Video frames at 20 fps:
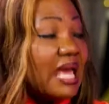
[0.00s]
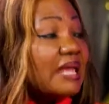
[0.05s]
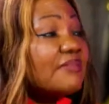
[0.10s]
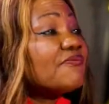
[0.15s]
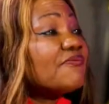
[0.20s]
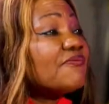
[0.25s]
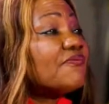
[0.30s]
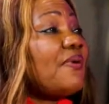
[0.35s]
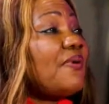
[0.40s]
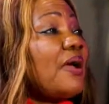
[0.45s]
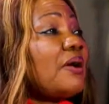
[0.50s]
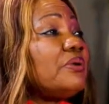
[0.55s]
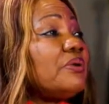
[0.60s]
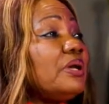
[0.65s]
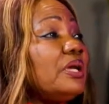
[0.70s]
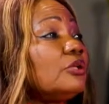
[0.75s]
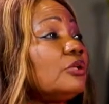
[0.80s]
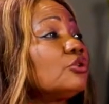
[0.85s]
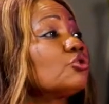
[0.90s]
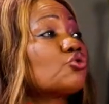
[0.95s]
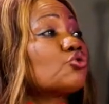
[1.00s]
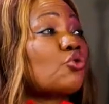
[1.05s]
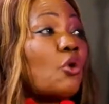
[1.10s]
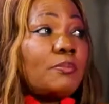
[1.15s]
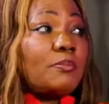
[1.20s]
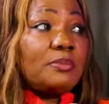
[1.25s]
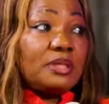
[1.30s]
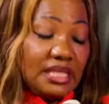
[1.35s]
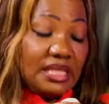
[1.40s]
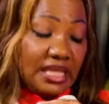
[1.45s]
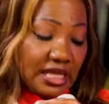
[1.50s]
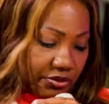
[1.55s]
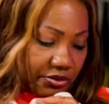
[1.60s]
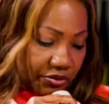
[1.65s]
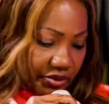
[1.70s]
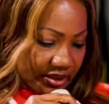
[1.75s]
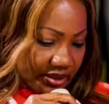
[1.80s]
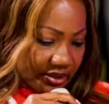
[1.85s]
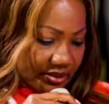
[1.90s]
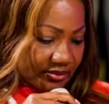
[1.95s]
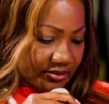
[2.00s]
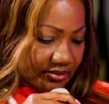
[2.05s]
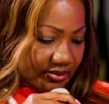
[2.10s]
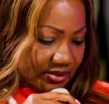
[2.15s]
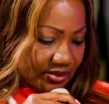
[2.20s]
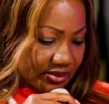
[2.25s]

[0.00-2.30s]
and very domineering,